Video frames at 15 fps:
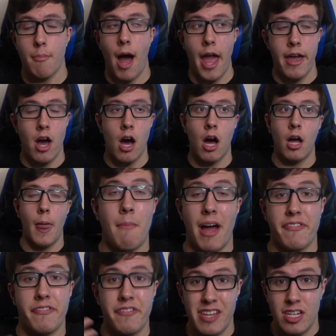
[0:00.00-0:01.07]
my uh, my
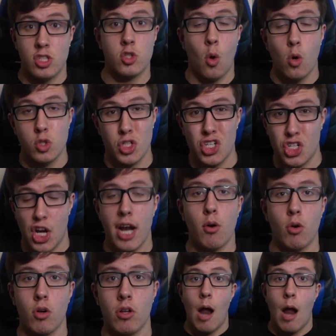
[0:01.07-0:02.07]
fitness goals in general.